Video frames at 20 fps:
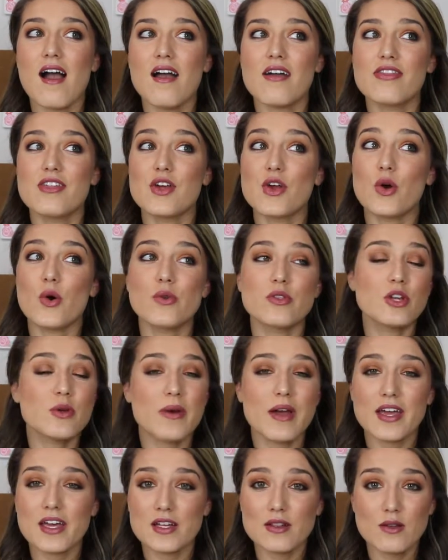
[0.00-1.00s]
the only
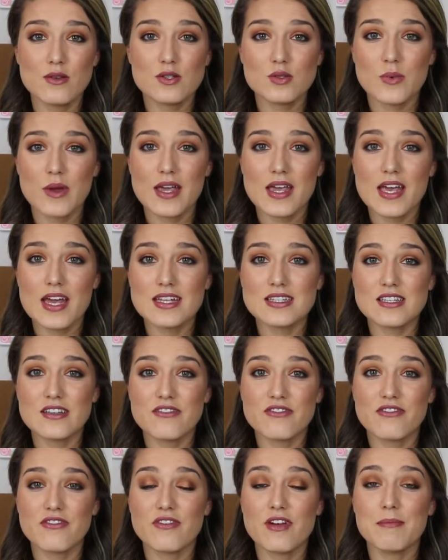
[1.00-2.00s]
way I could lose weight is
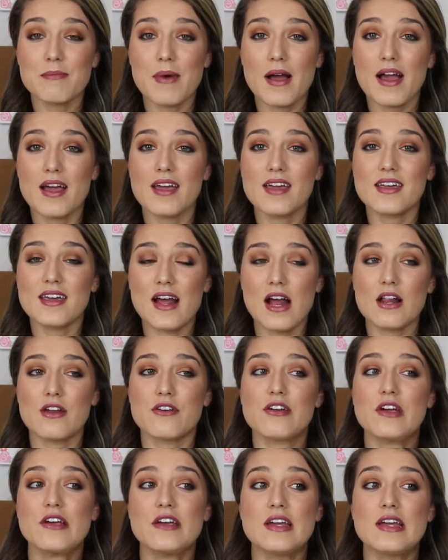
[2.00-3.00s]
if my
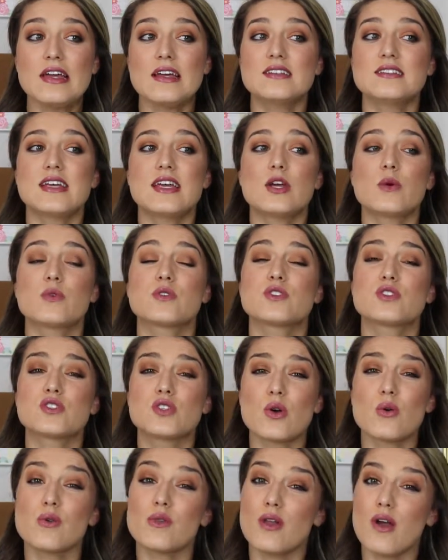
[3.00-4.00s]
calorie intake was
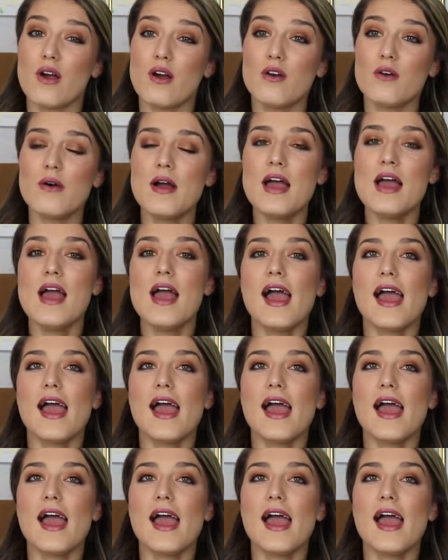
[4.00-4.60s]
so low,